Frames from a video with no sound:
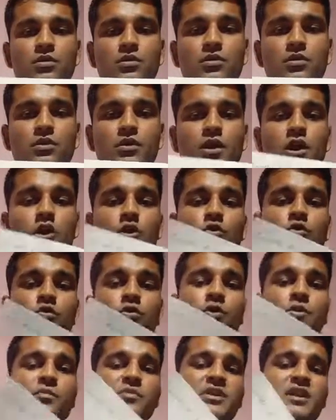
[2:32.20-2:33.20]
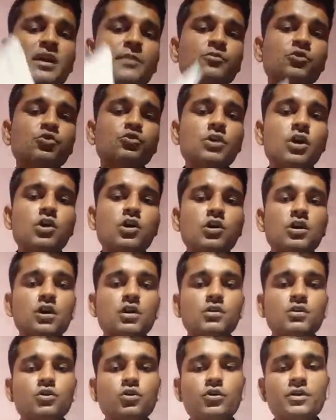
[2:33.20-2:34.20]
Now we have to
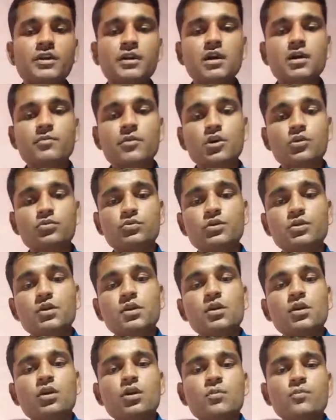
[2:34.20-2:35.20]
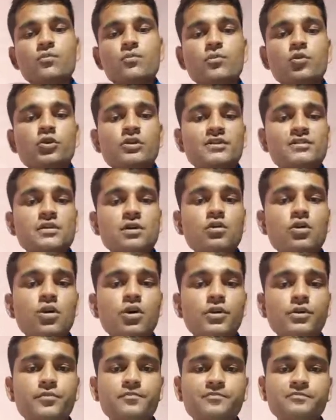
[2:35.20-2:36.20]
talking about what is a chord.